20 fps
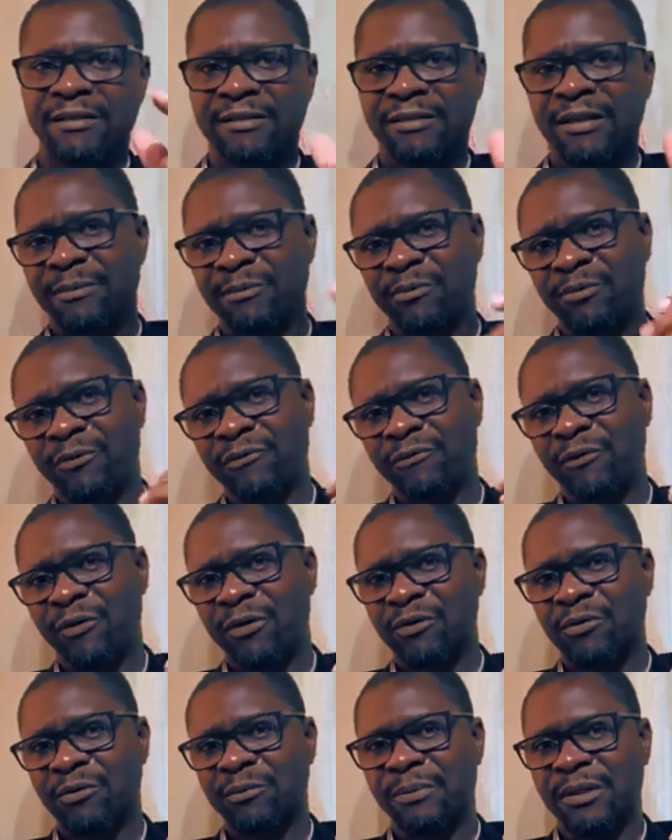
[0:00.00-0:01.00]
Say,
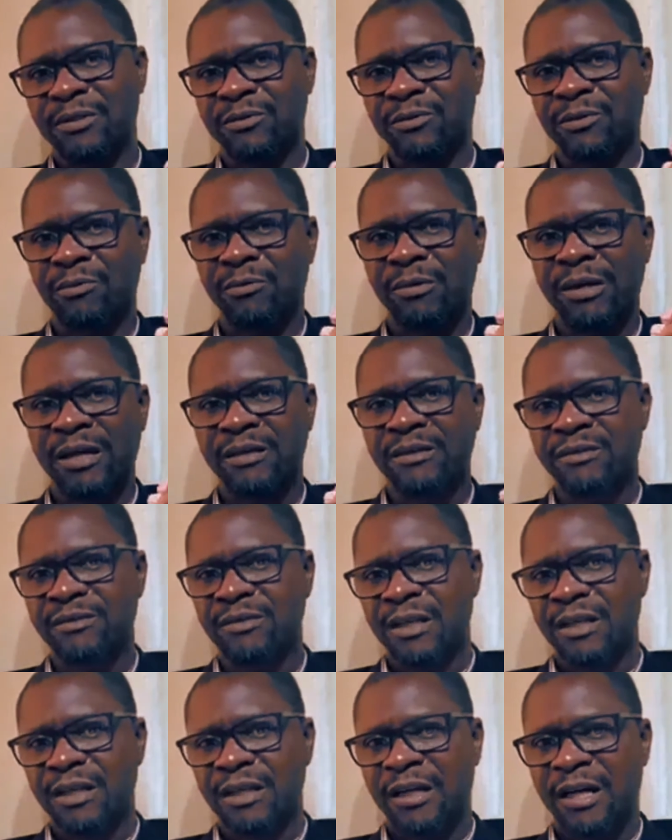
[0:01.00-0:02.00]
follow Pastor
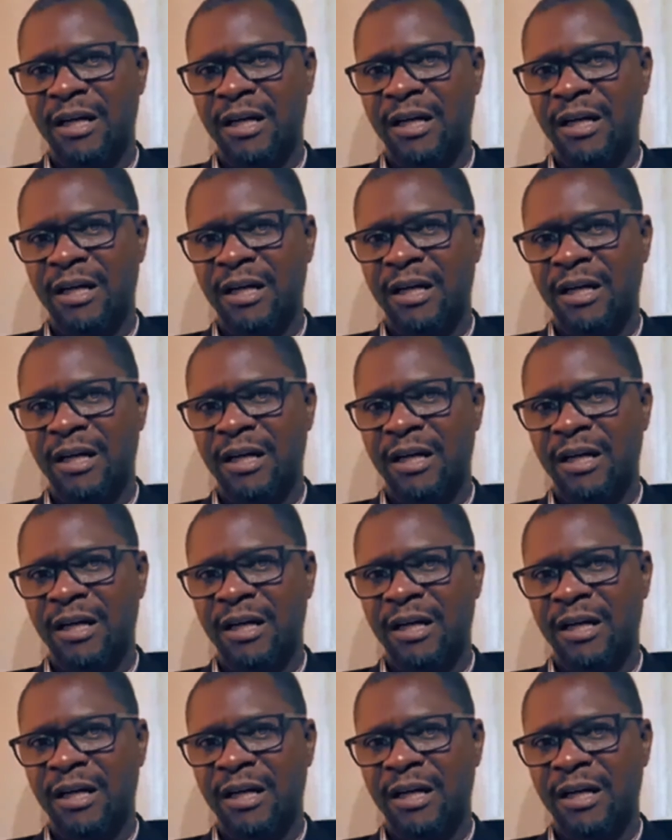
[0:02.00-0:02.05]
Wales.